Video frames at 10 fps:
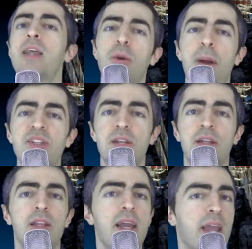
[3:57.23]
and they're
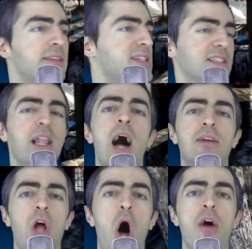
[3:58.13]
basically like in these
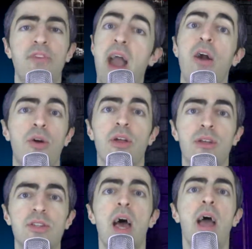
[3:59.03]
locked off
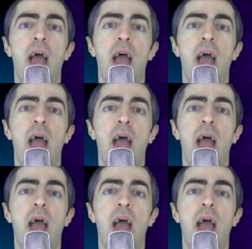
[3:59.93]
areas